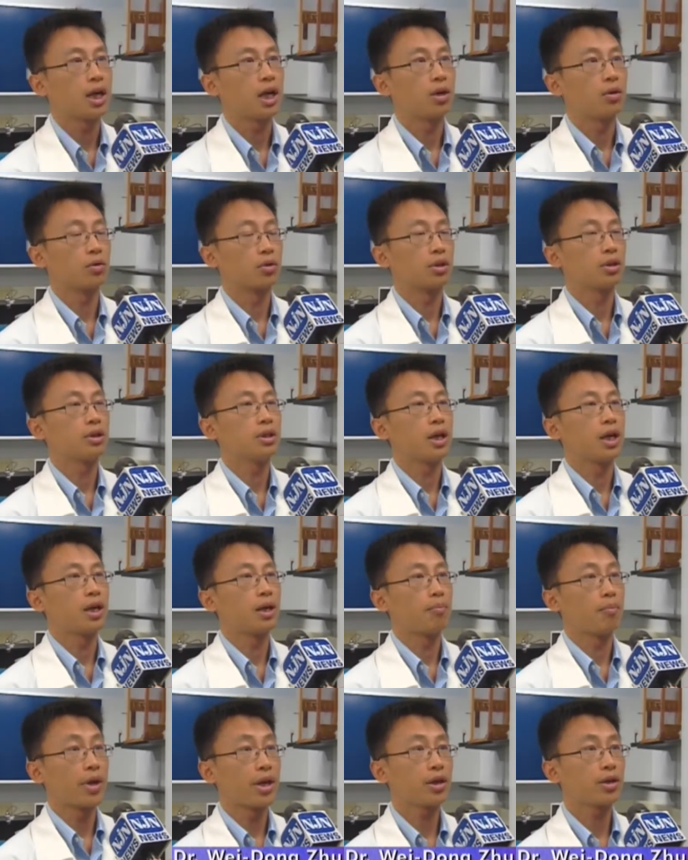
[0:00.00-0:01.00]
Our
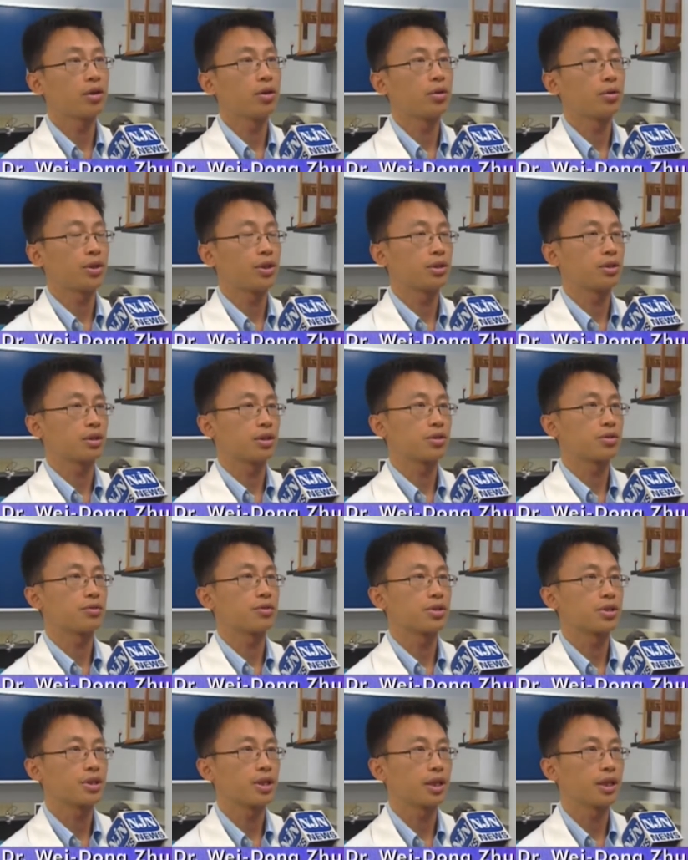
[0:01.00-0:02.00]
uh, main goal here is
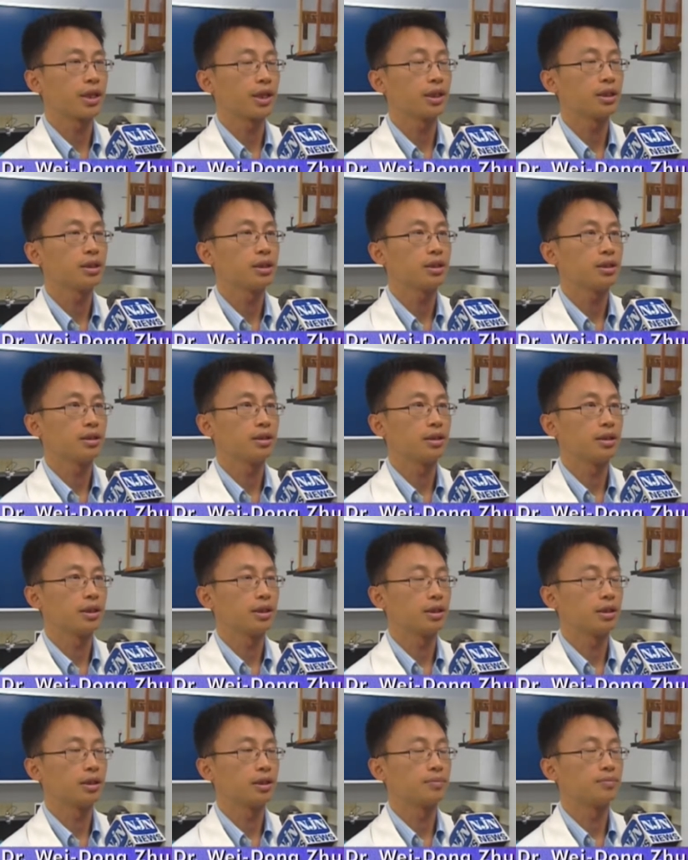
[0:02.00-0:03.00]
to study
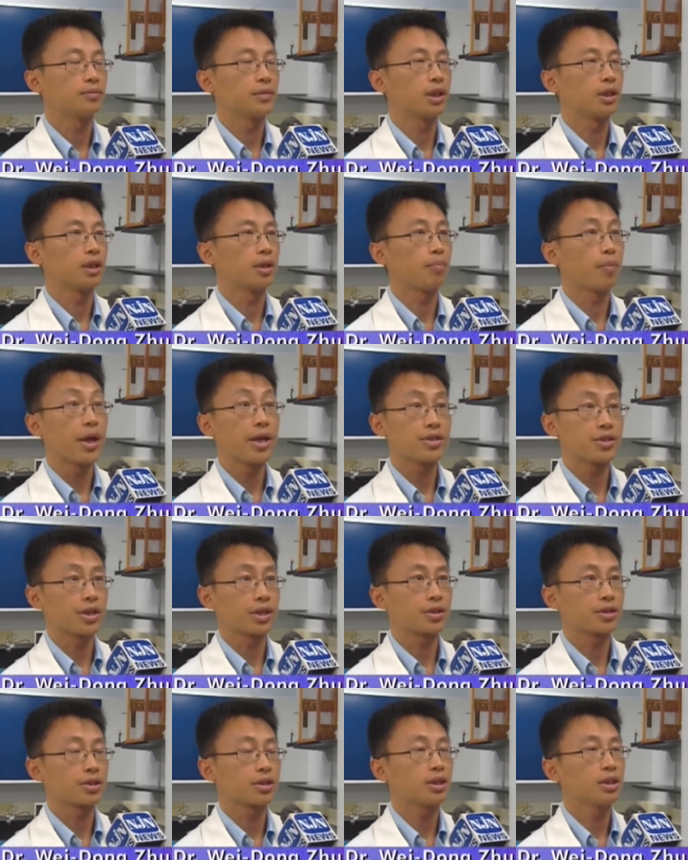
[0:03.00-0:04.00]
the um, uh,
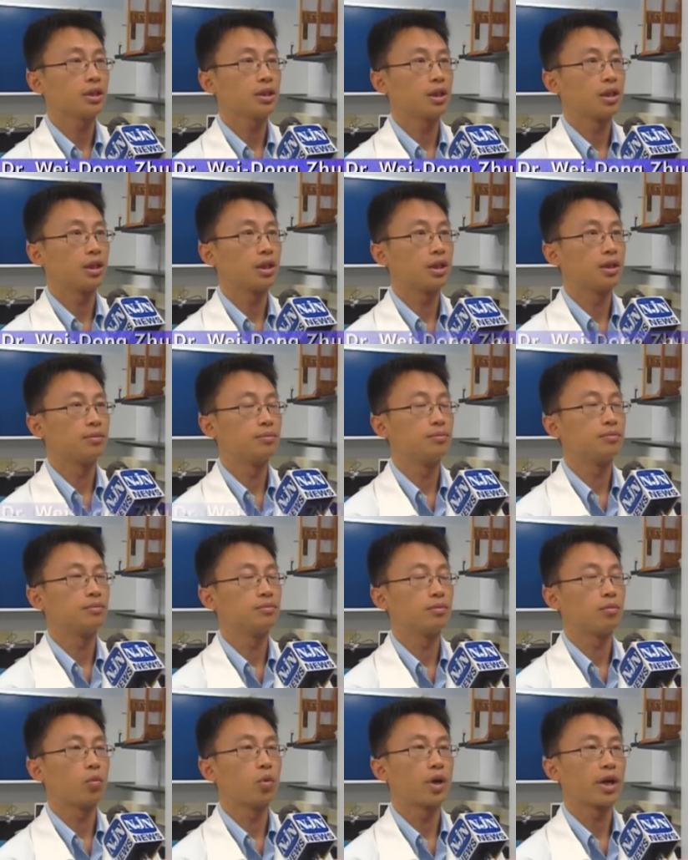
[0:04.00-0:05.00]
basics. Um,
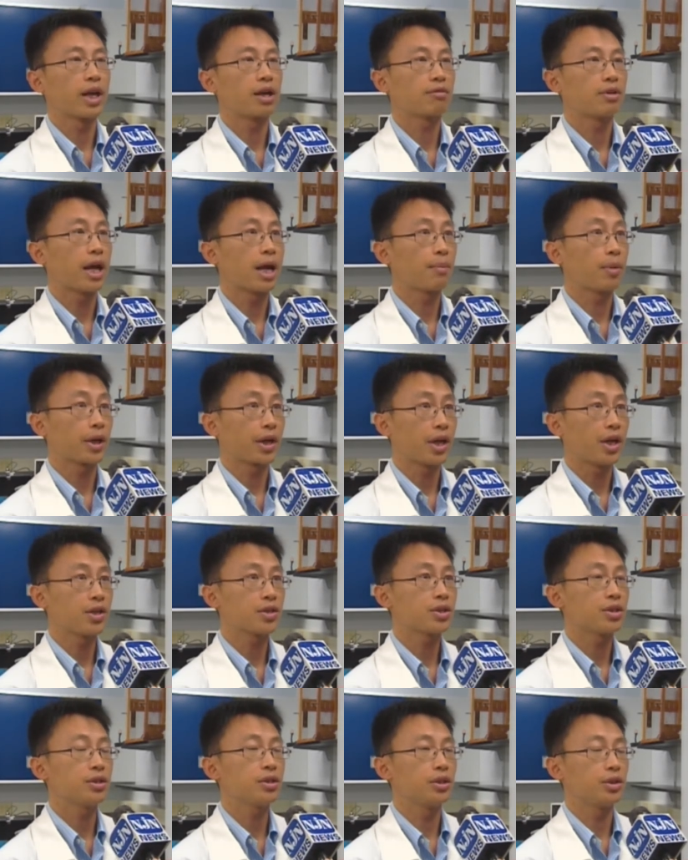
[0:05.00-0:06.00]
whatever
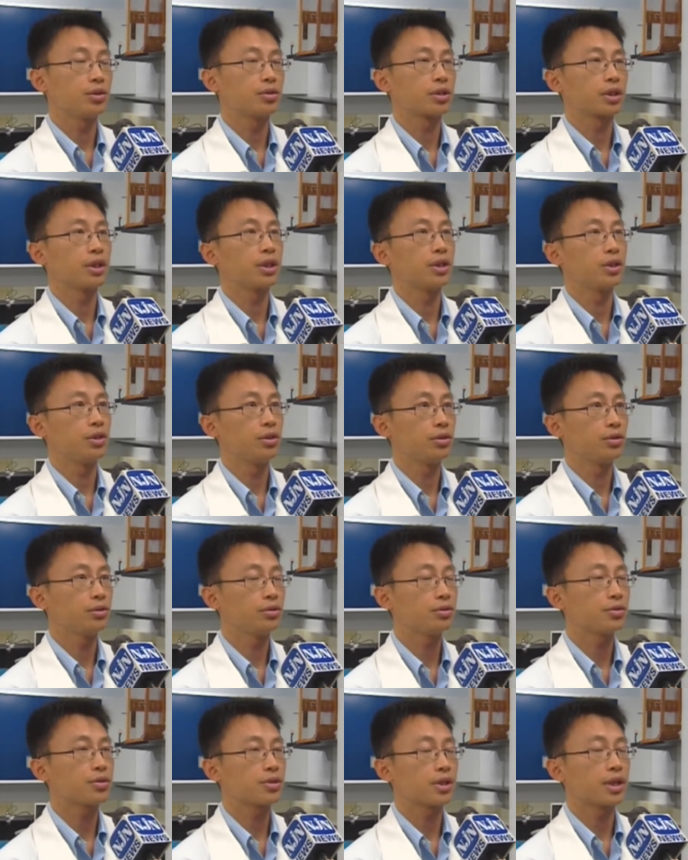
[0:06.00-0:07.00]
application you are going to
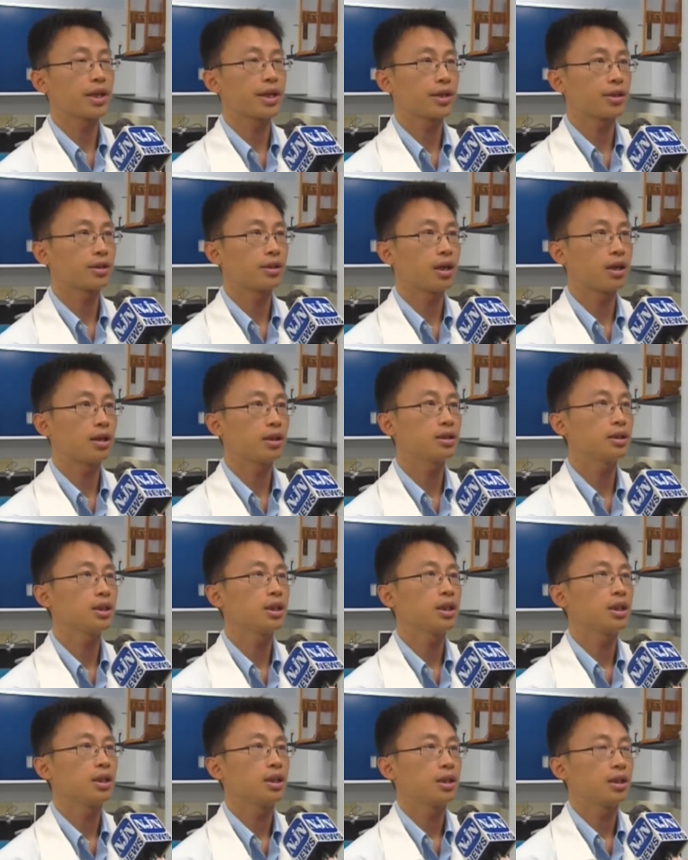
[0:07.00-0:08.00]
use later on,
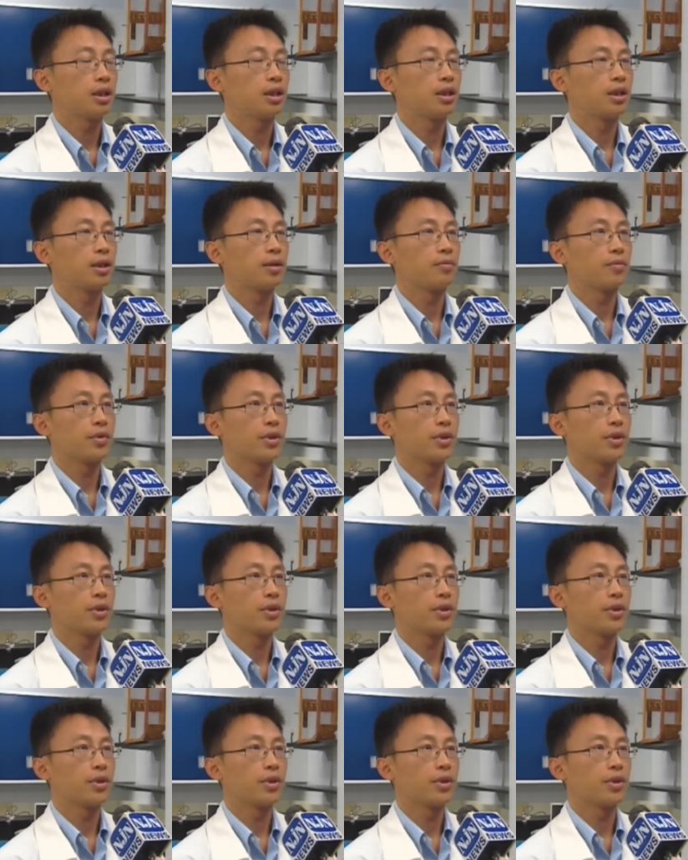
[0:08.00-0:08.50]
um,